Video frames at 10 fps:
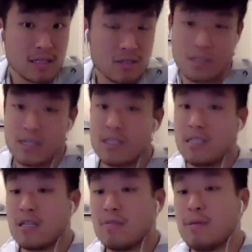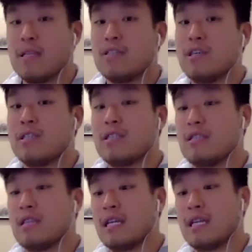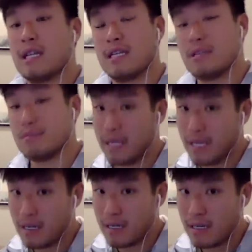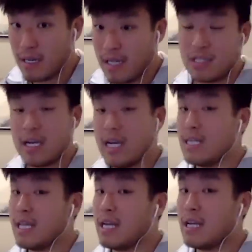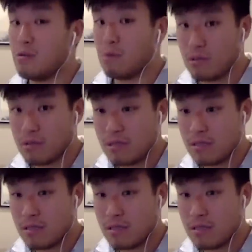So Justin could be the Justin that he needed to be and shine a light on the world.